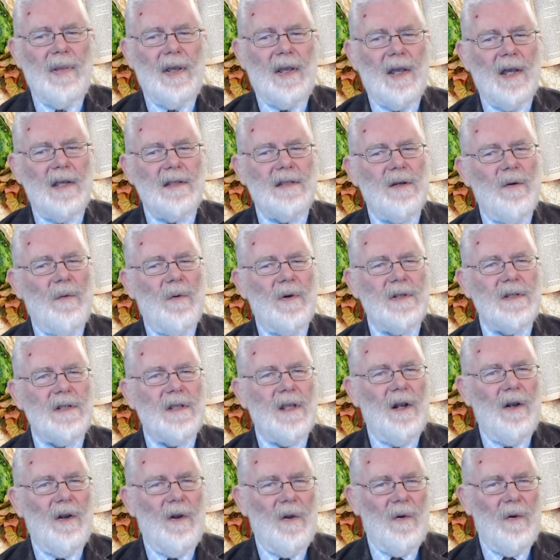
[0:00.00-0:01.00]
Because it
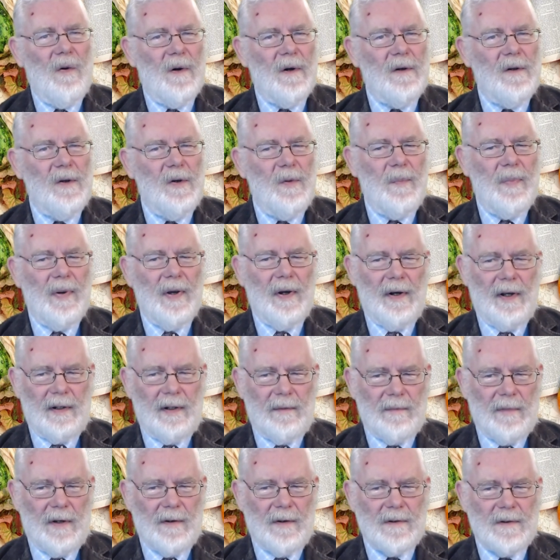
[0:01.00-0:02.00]
was the Lord who
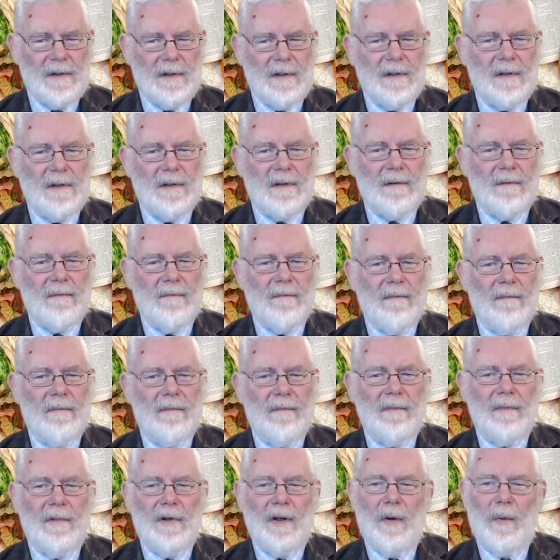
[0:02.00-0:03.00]
buried Moses,
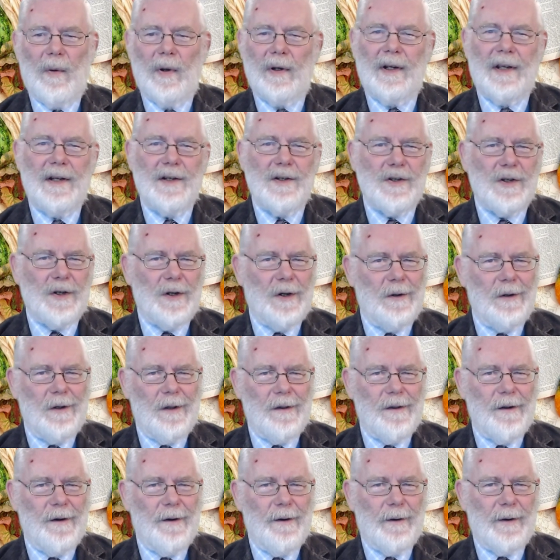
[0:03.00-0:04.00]
no one can show
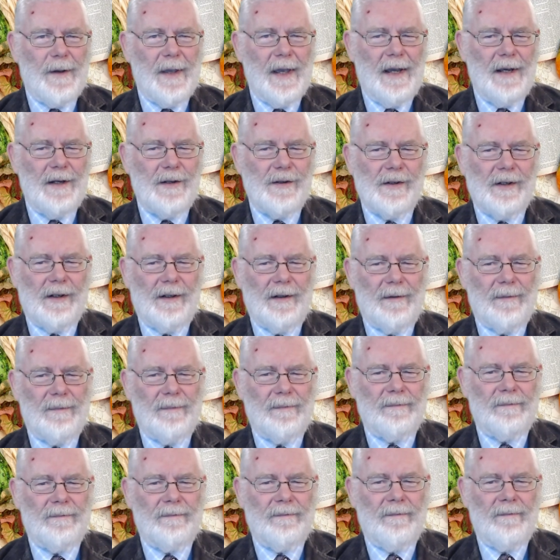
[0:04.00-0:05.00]
you the location.
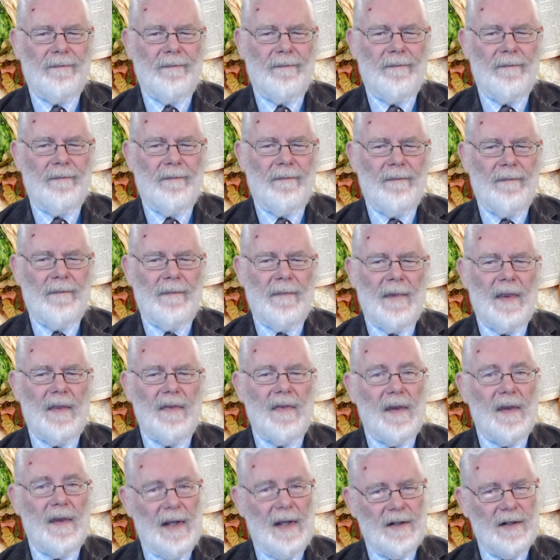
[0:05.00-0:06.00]

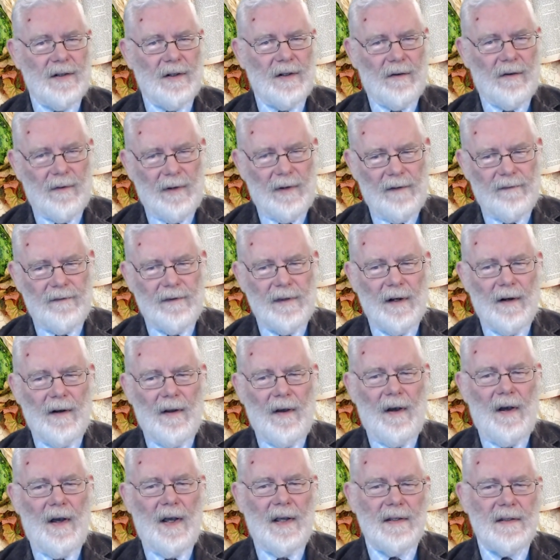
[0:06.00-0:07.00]
The nation grieved
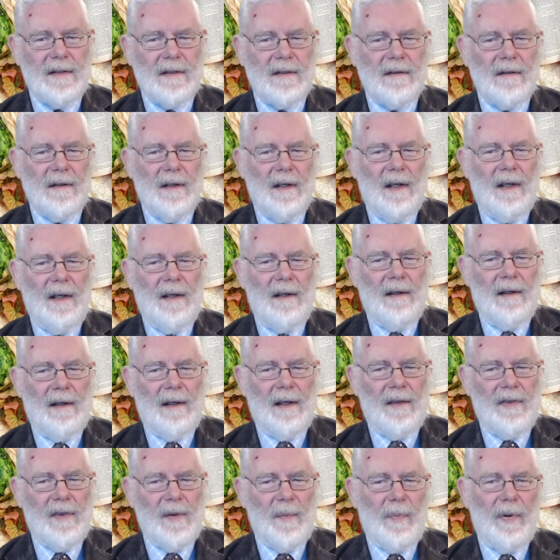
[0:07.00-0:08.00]
their loss,
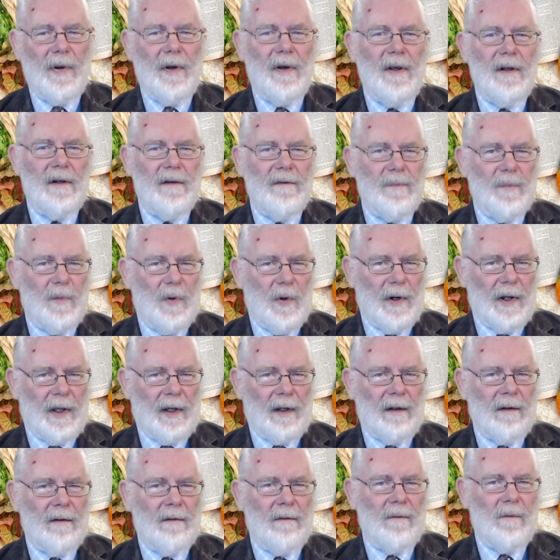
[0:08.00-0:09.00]
and the period of
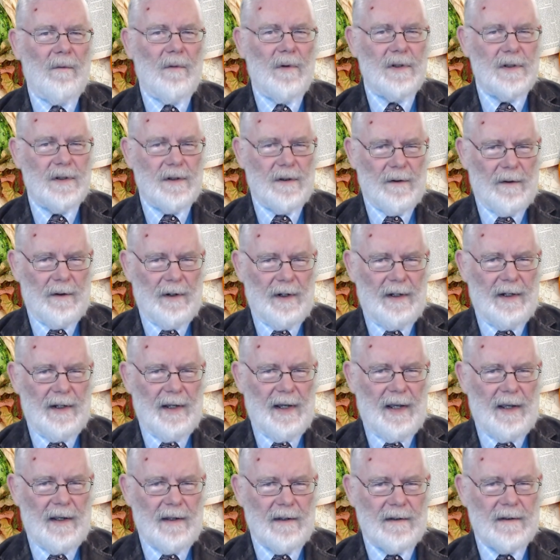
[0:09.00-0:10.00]
mourning was thirty
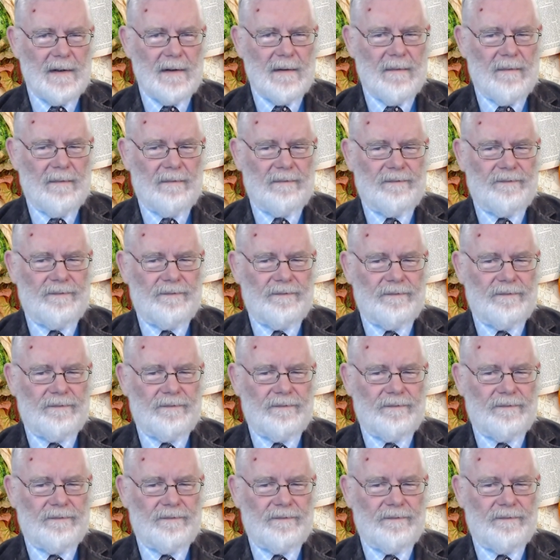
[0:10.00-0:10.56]
days.